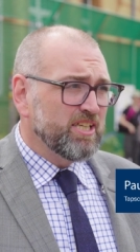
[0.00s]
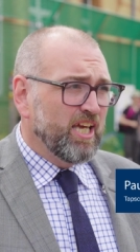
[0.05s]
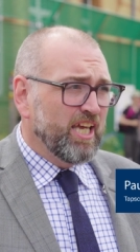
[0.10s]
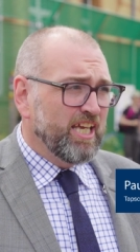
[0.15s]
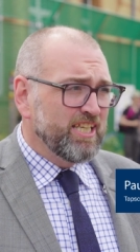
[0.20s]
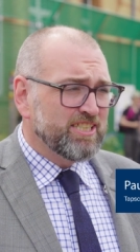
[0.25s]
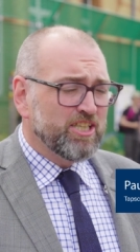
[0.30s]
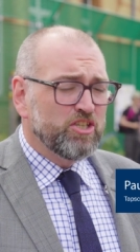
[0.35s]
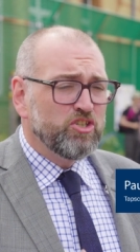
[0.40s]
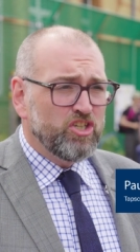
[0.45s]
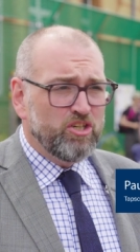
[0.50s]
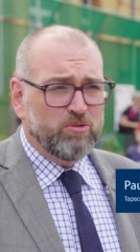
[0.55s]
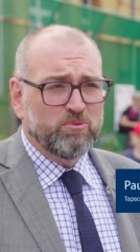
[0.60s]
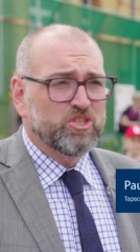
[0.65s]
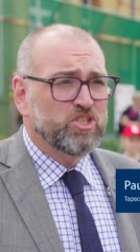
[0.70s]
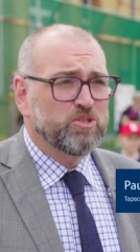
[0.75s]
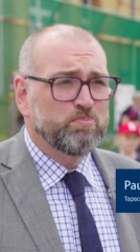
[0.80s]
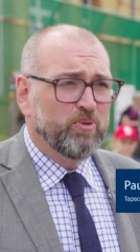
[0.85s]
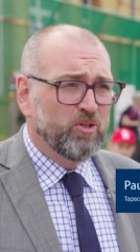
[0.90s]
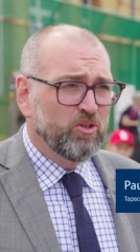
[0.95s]
it's a newer
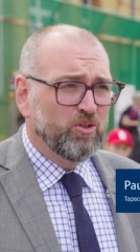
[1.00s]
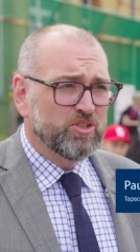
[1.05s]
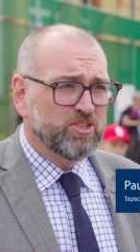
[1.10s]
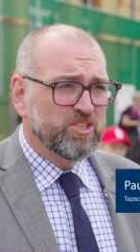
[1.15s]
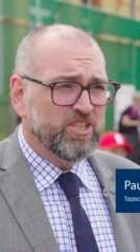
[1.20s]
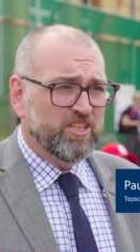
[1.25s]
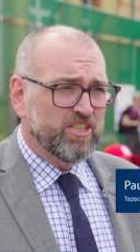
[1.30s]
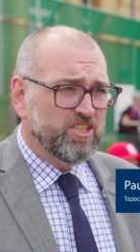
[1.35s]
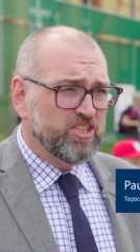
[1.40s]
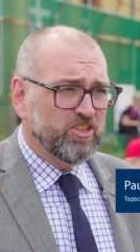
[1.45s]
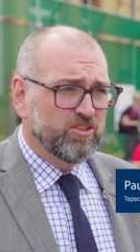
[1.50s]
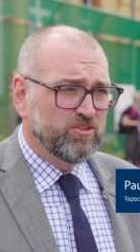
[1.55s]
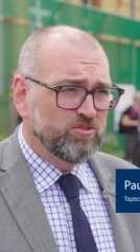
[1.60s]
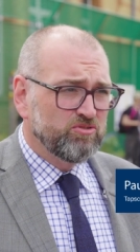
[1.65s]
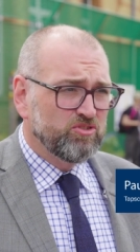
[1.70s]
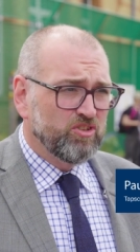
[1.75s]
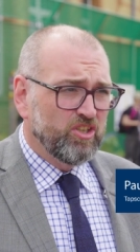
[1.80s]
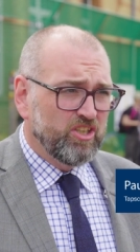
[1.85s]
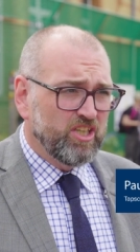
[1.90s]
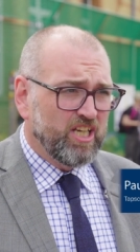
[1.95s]
sport to the
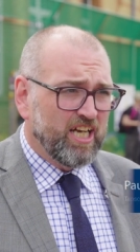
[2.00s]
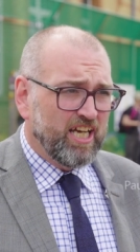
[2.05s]
children